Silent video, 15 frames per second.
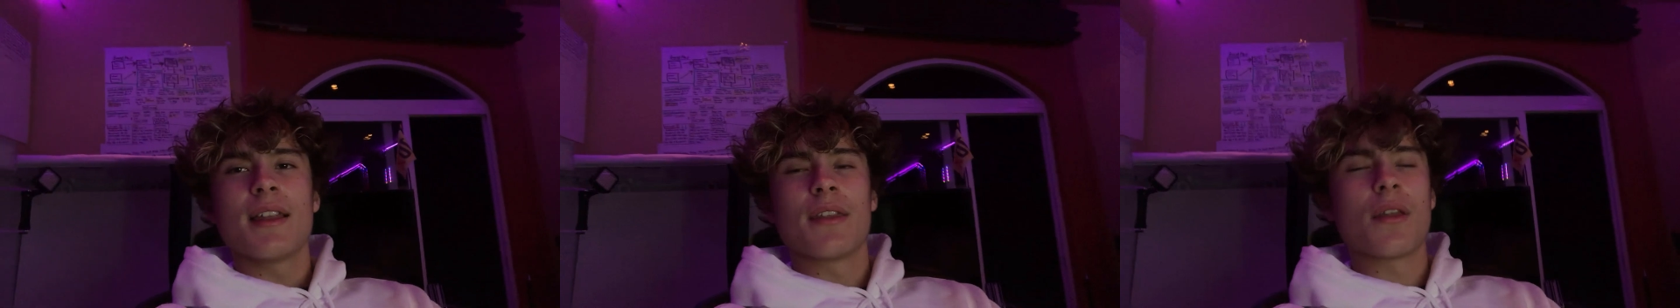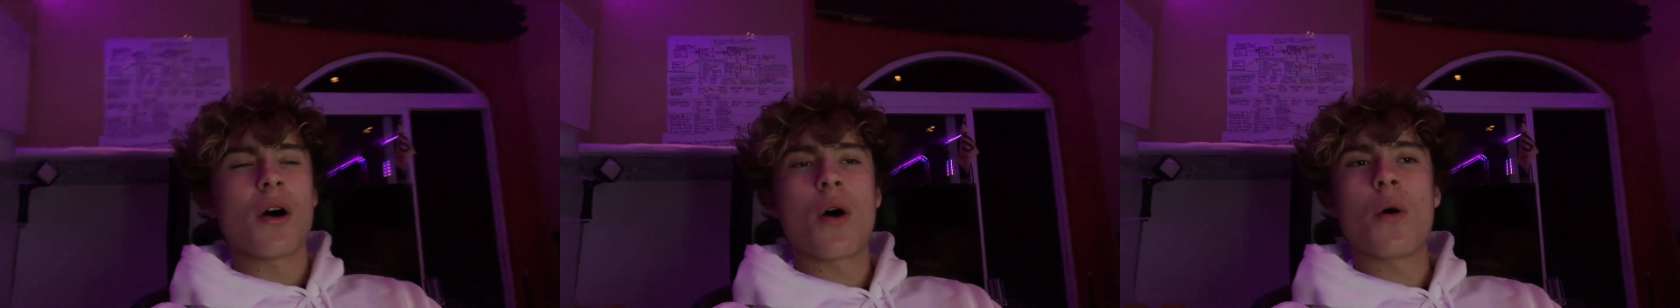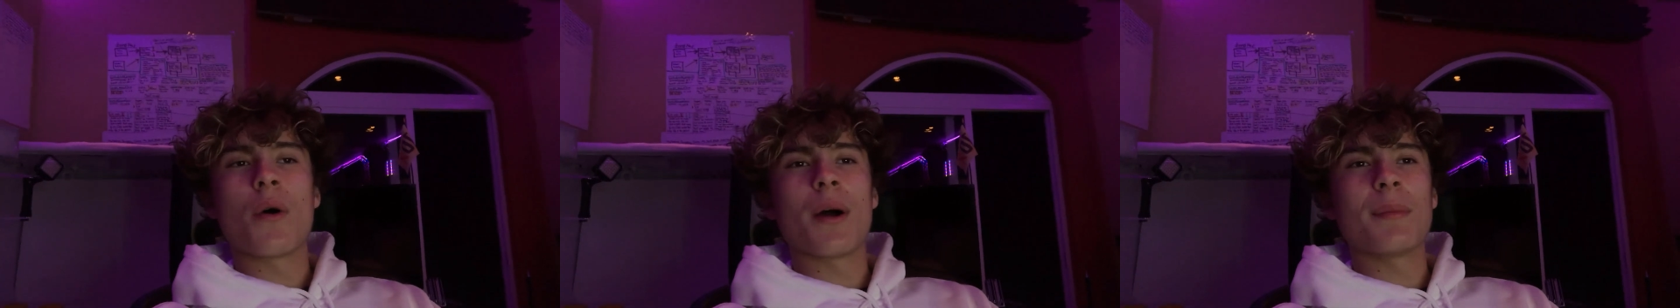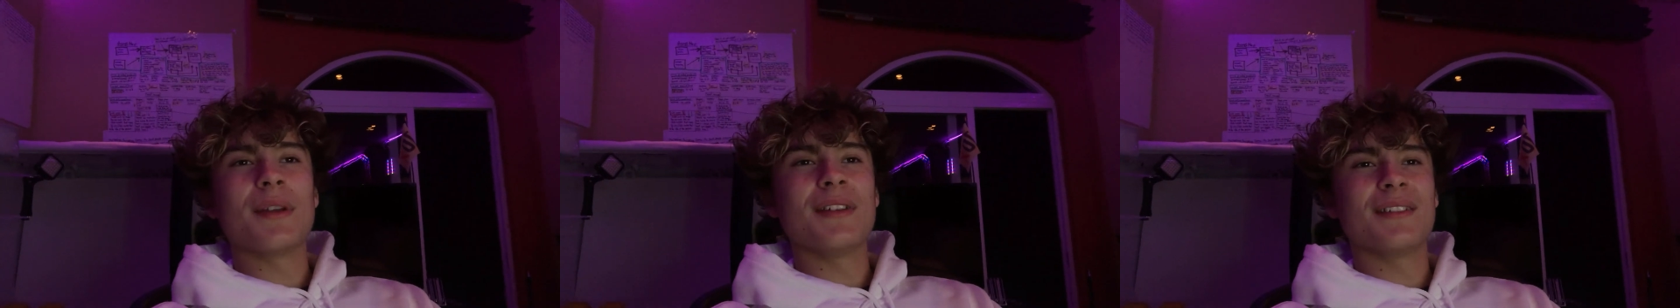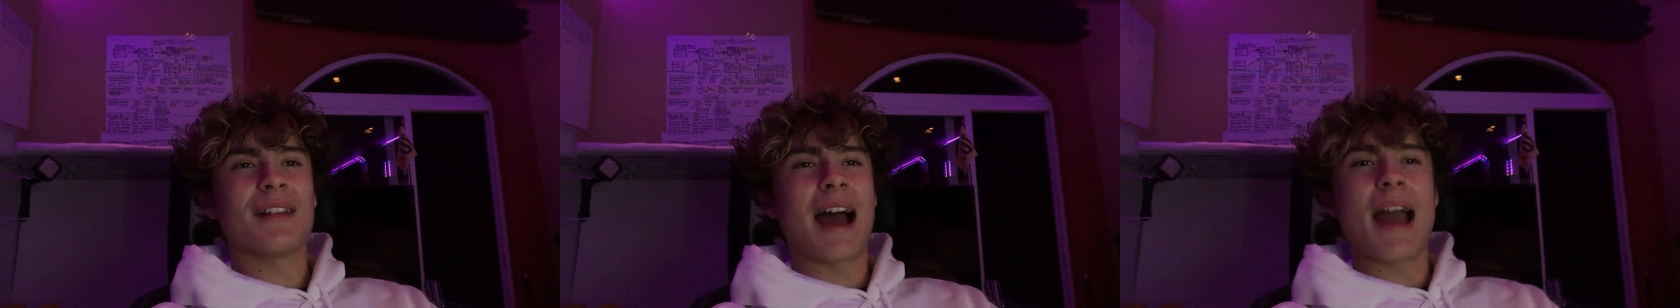No, I
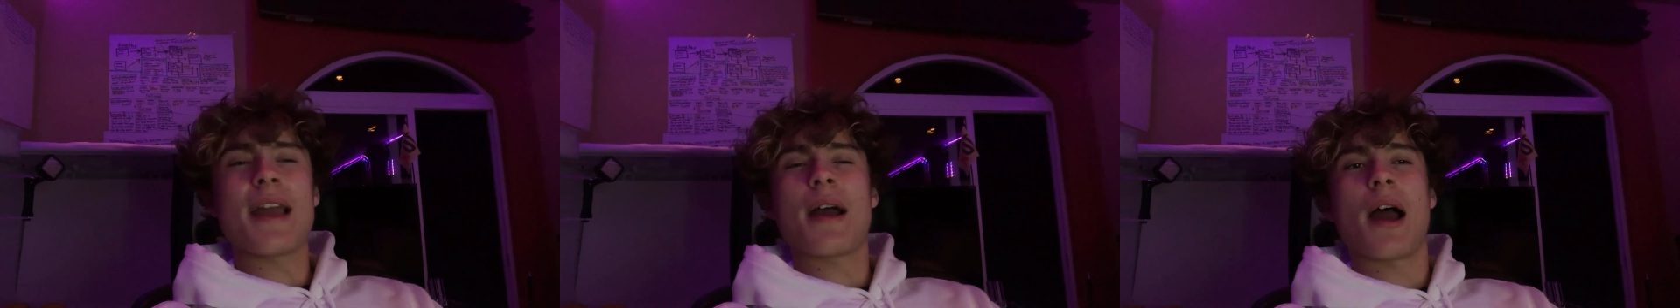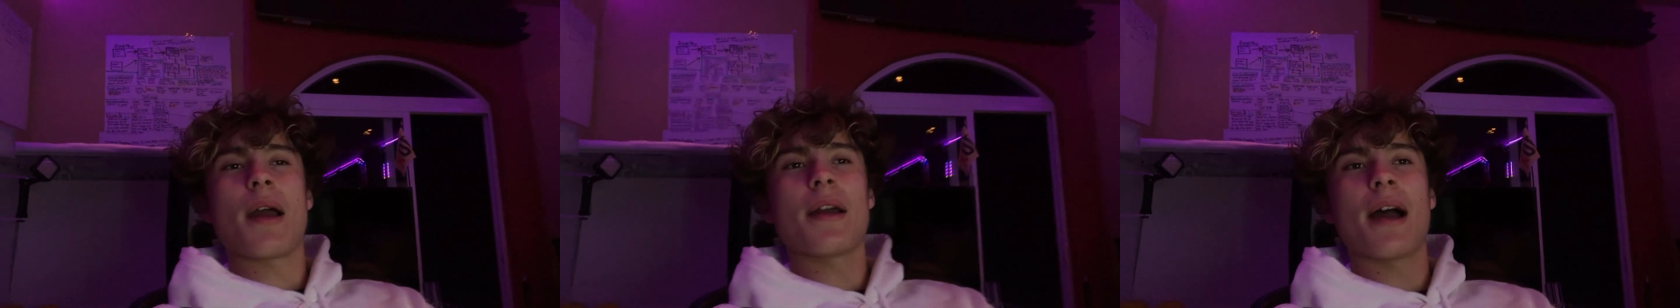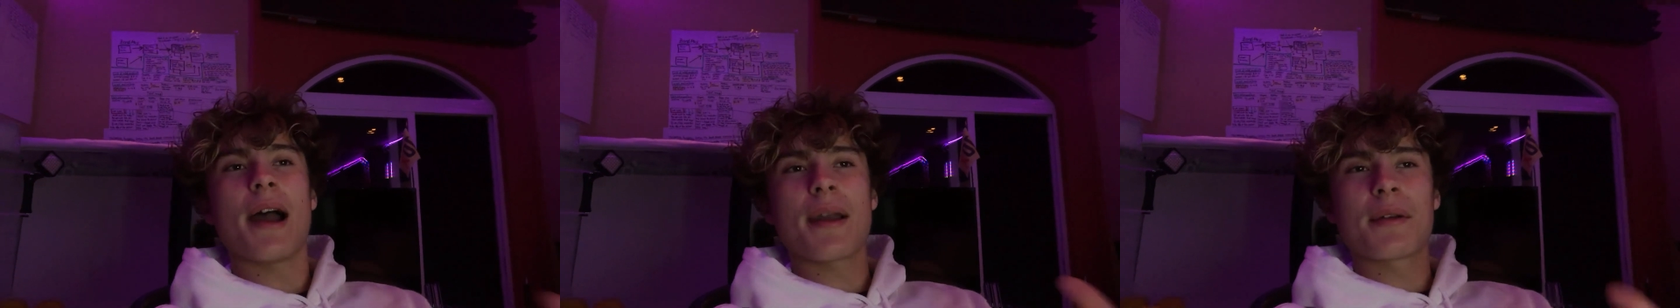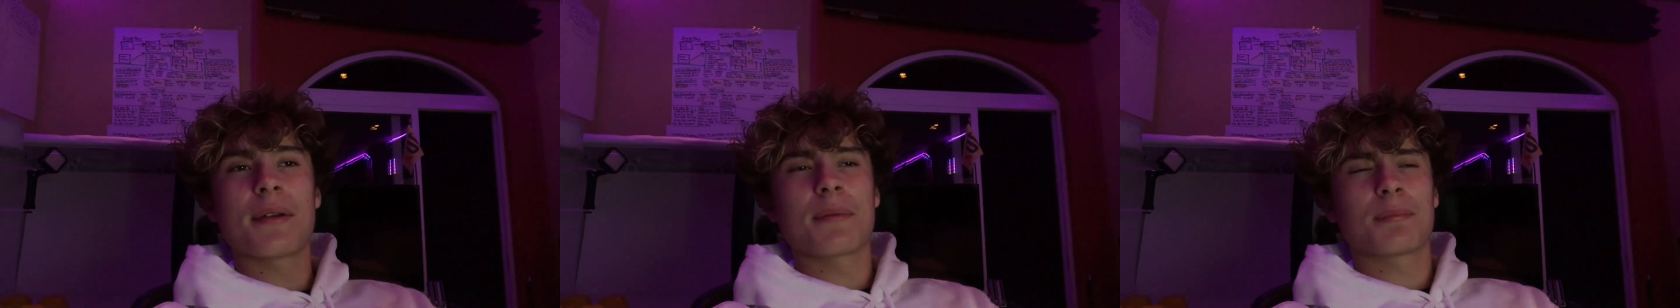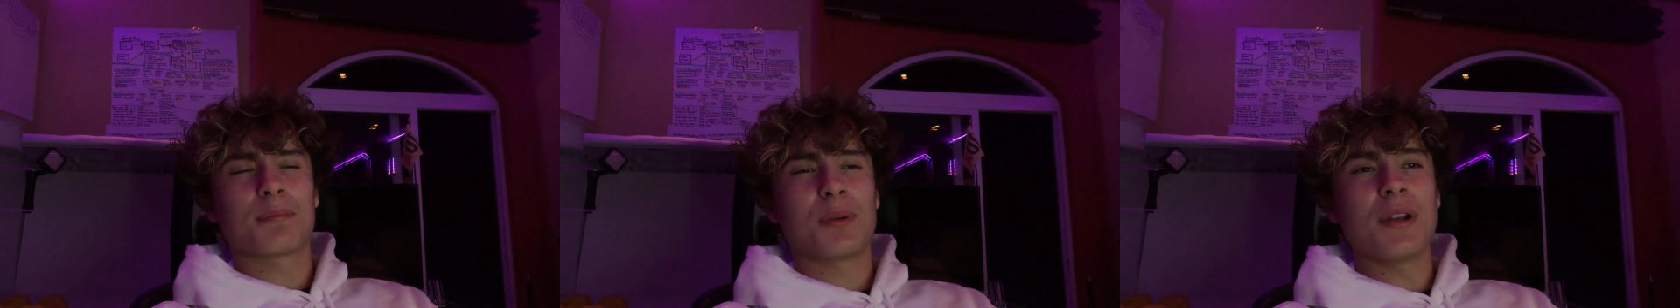mean, I
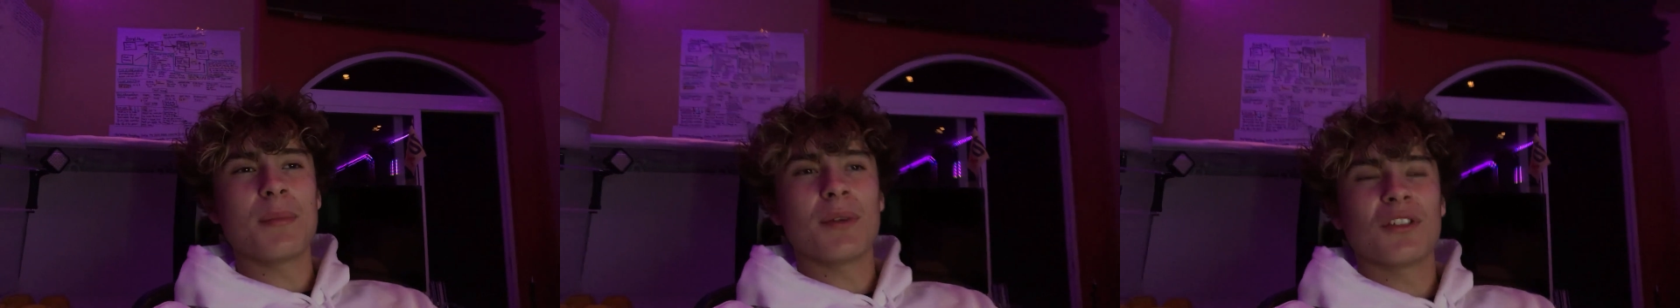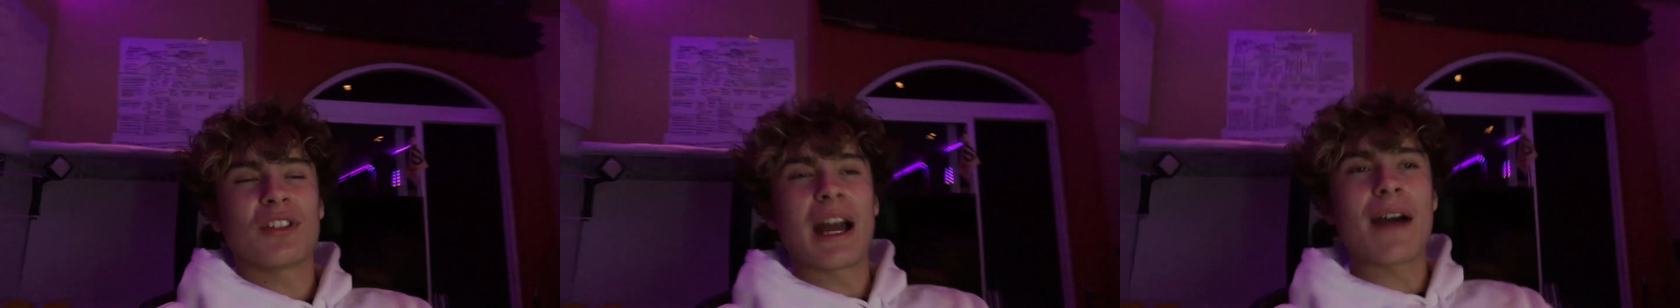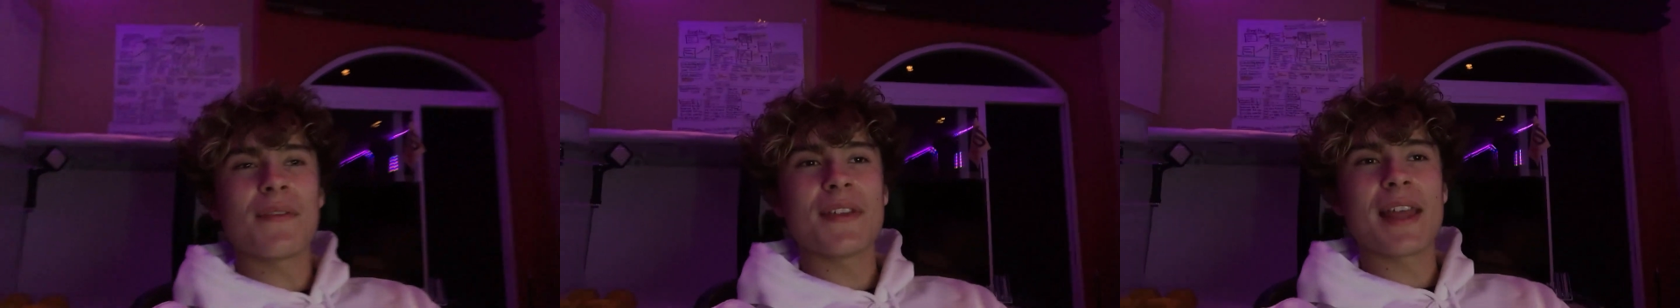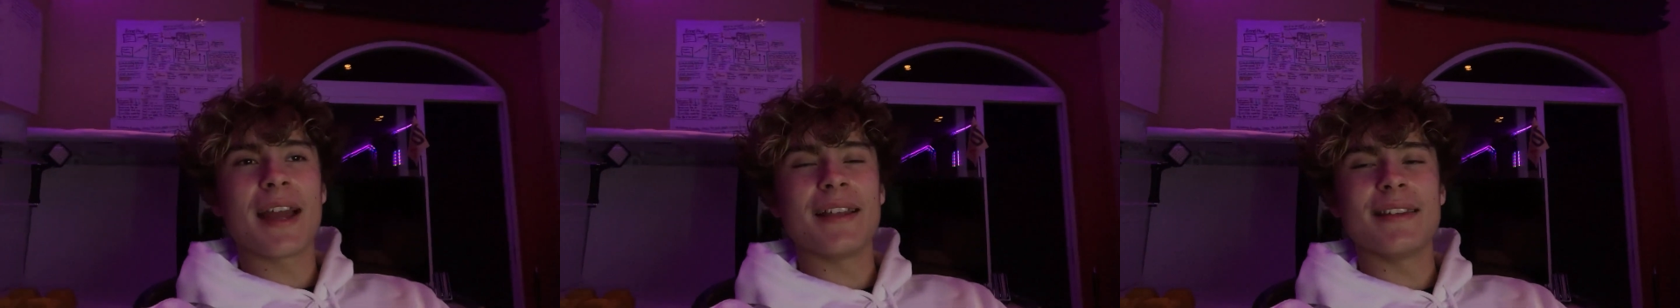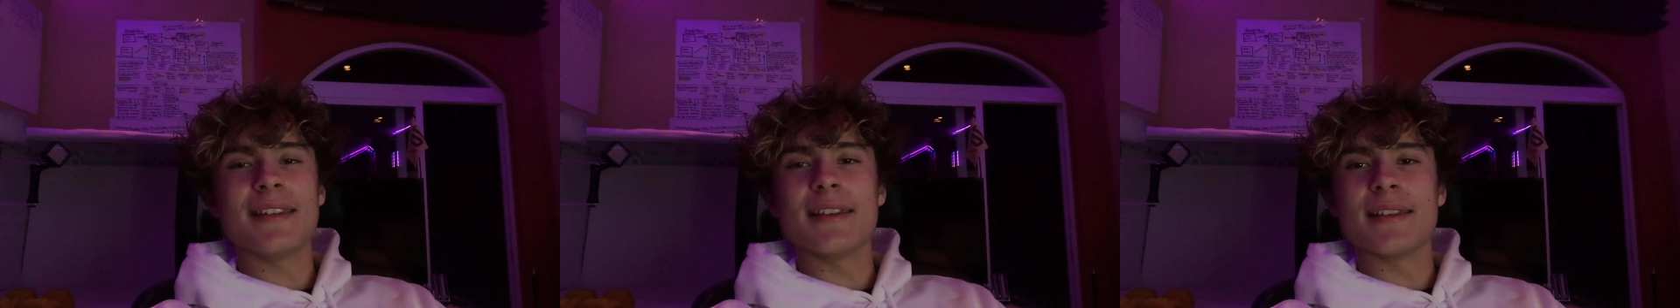pretty much have the
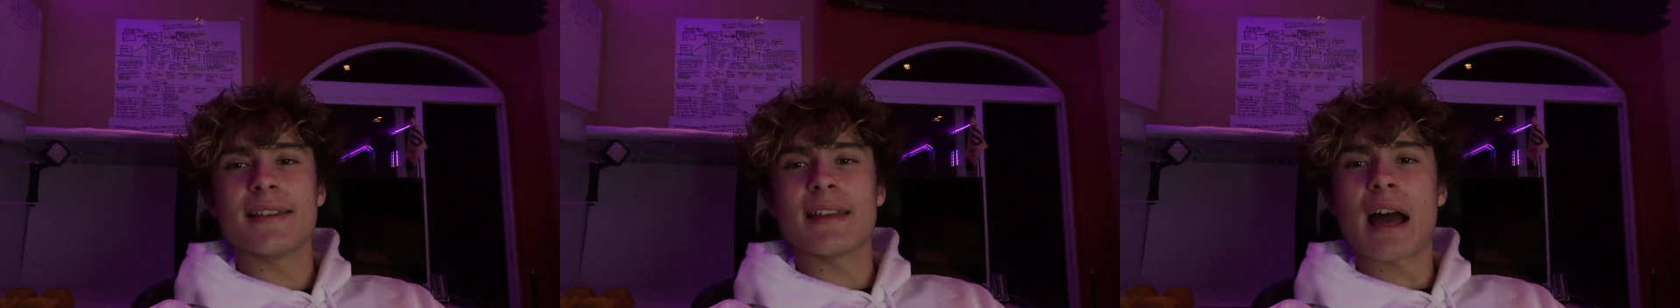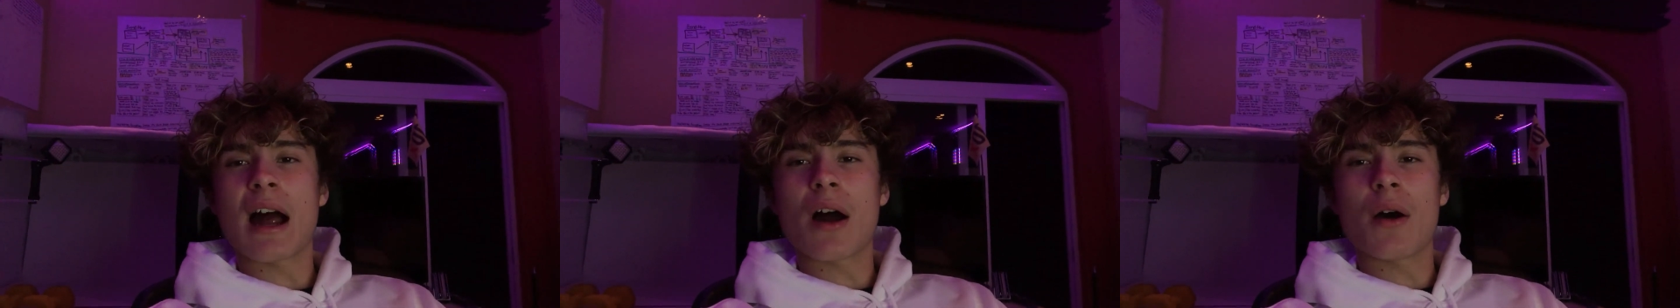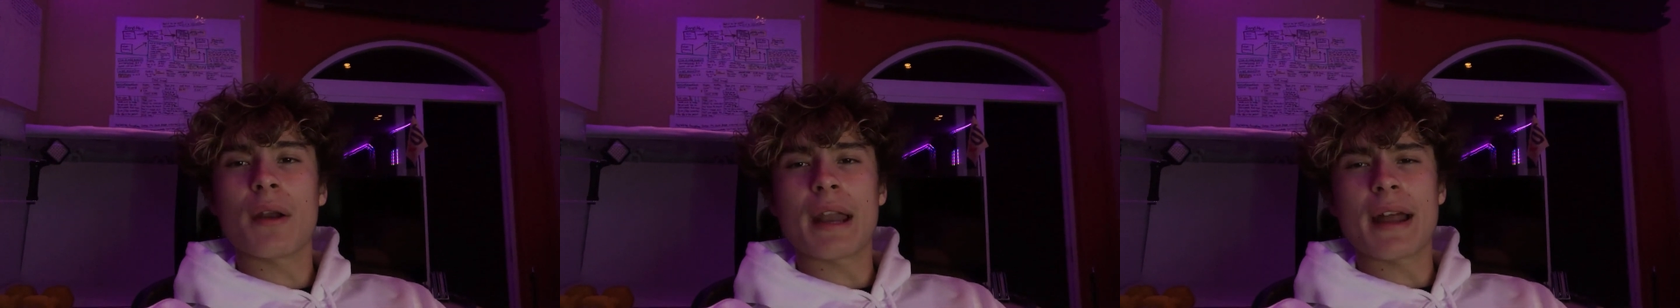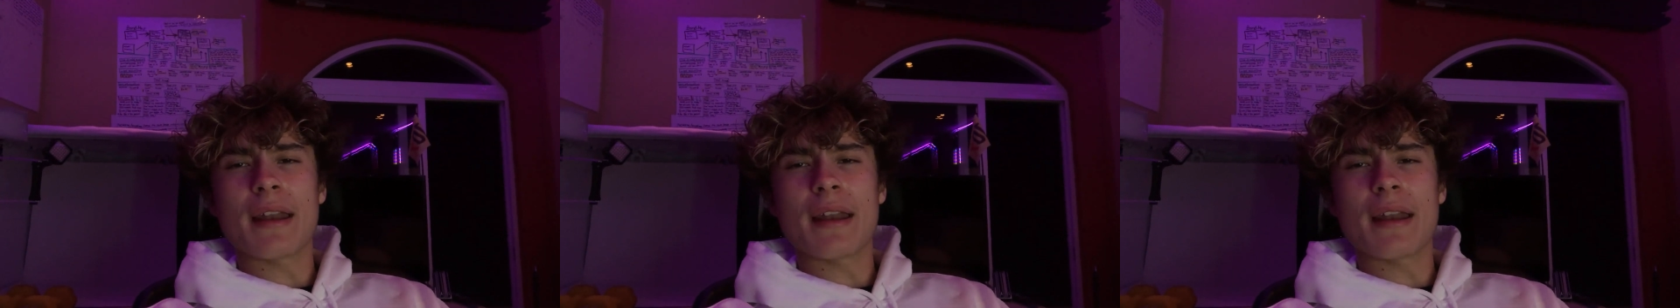idea down.